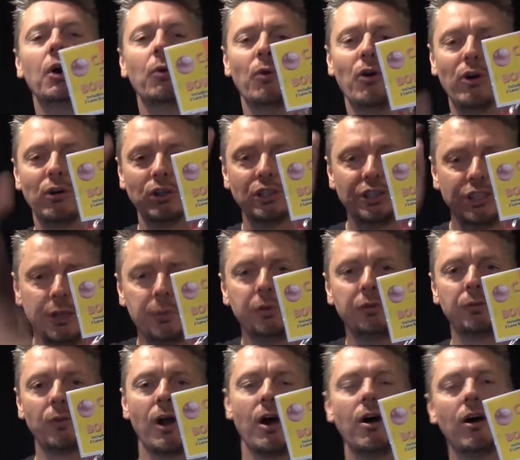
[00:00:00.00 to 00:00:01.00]
Well, she
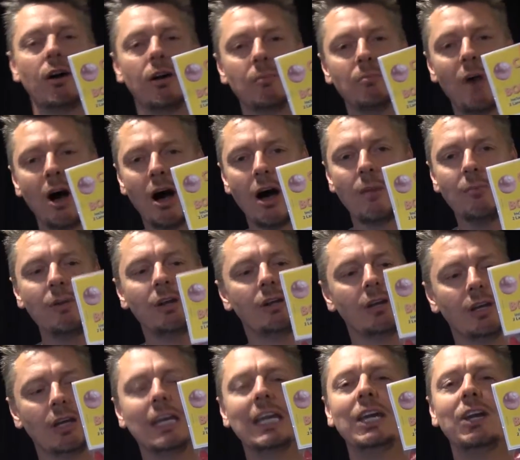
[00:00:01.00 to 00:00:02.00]
was wrong.
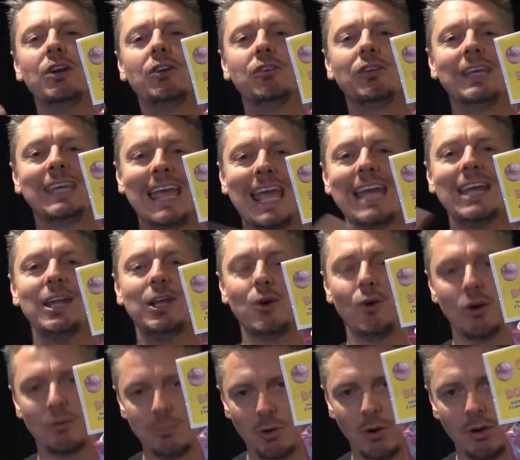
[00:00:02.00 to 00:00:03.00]
Mom, here's candy
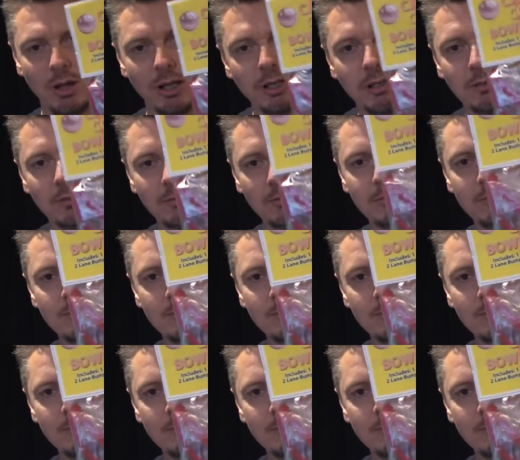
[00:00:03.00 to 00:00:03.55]
corn bowling.